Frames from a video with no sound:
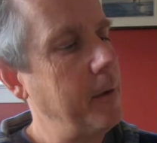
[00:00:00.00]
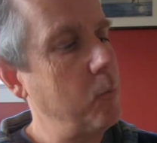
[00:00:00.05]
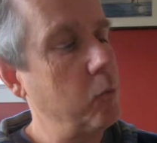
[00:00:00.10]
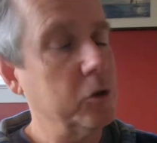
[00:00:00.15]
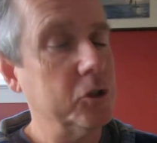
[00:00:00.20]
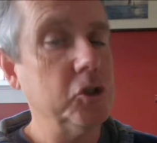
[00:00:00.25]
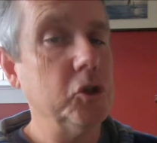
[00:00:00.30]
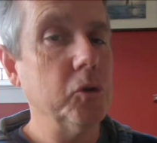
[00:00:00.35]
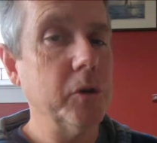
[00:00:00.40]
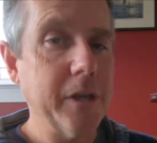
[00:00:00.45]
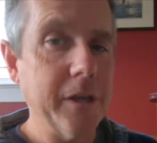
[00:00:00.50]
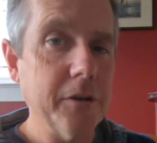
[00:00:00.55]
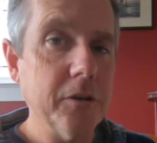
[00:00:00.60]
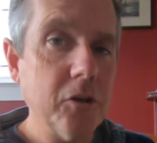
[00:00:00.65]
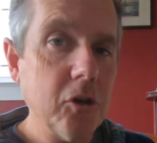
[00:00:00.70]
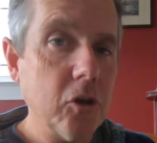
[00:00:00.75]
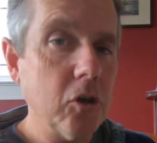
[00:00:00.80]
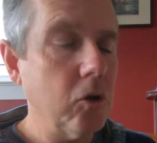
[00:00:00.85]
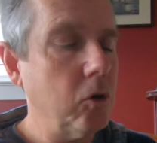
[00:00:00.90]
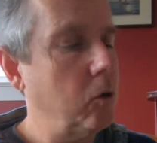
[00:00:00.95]
which you can
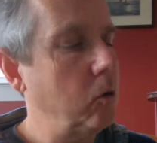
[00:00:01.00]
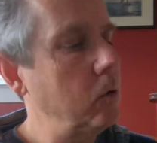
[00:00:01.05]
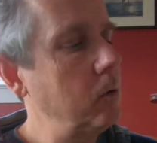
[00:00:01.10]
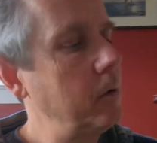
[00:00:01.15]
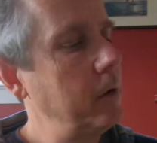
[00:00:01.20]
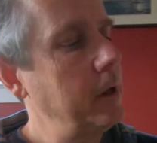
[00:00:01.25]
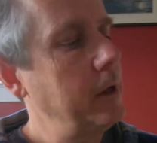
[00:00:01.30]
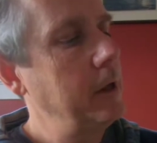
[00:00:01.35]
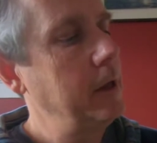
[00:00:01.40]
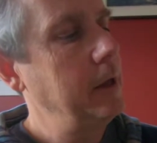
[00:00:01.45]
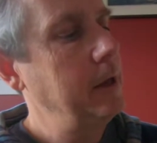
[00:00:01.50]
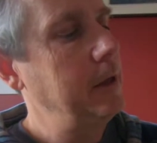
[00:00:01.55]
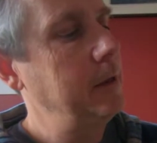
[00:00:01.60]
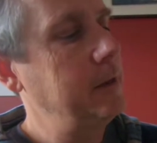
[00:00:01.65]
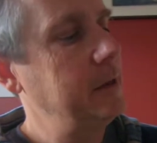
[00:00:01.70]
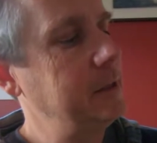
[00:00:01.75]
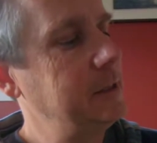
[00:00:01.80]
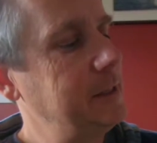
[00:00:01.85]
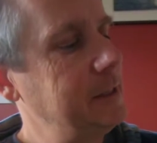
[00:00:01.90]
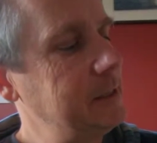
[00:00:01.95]
do
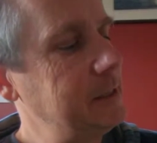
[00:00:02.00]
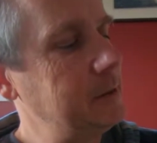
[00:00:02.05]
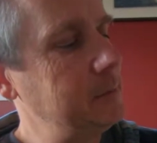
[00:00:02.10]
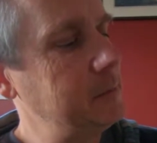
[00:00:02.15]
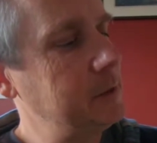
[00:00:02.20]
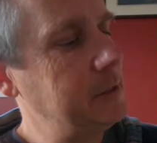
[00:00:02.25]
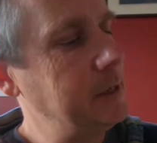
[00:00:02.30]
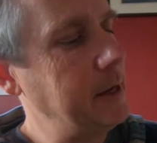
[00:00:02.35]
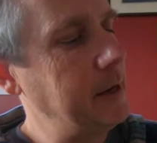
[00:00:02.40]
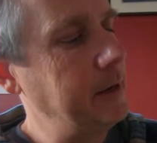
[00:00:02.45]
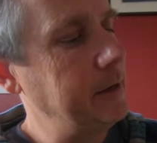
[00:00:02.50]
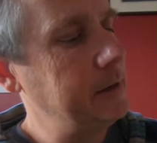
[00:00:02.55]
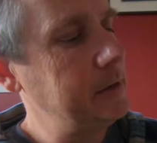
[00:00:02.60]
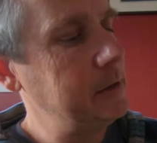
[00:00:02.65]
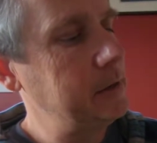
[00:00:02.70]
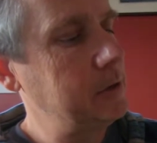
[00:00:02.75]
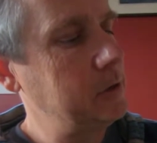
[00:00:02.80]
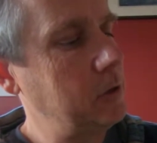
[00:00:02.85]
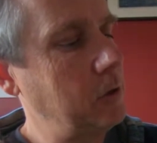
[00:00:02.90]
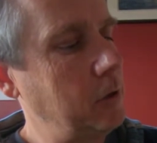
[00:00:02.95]
in the system
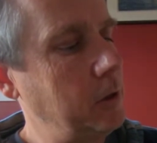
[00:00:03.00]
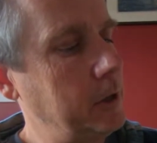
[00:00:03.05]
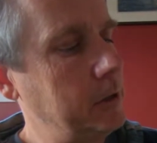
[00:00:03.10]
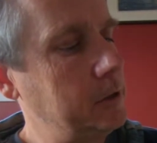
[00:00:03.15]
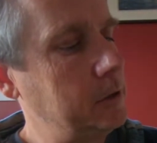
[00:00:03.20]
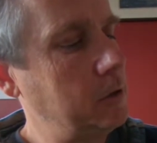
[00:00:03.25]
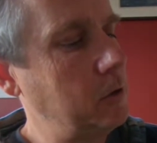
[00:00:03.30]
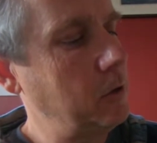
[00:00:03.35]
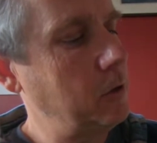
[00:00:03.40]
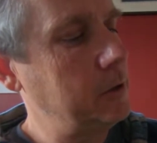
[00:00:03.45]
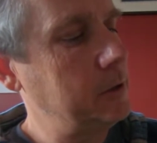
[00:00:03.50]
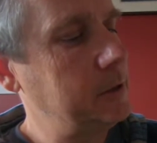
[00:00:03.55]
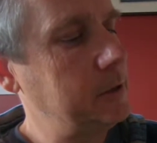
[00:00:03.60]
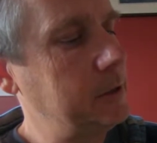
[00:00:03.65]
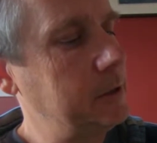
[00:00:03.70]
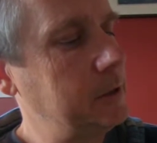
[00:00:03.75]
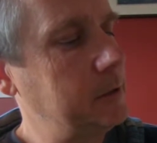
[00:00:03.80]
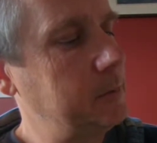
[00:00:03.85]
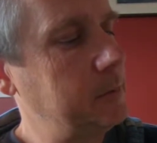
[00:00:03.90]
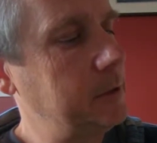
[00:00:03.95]
settings. So let's go to
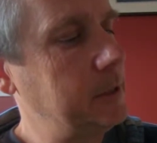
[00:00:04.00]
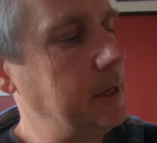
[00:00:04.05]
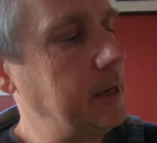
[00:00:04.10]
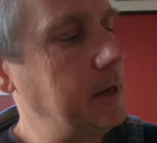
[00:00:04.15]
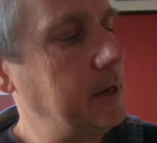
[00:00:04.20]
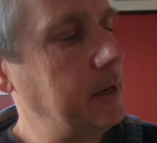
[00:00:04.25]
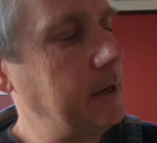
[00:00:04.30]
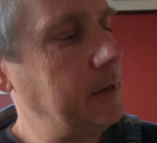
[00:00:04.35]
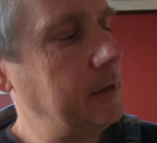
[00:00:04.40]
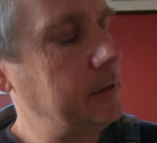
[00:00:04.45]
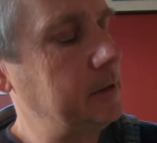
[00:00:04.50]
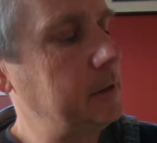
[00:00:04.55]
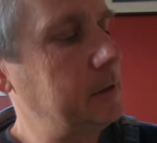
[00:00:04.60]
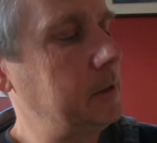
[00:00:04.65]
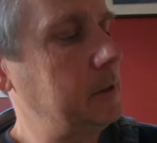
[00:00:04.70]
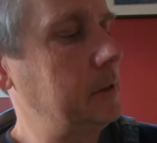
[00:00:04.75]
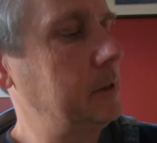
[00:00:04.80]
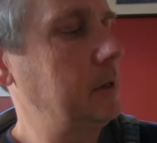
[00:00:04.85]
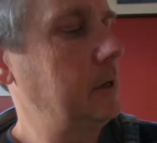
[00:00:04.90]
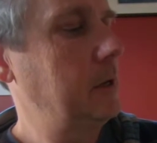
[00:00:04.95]
system
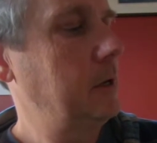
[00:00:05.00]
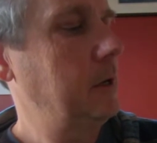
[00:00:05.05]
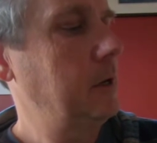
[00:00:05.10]
settings,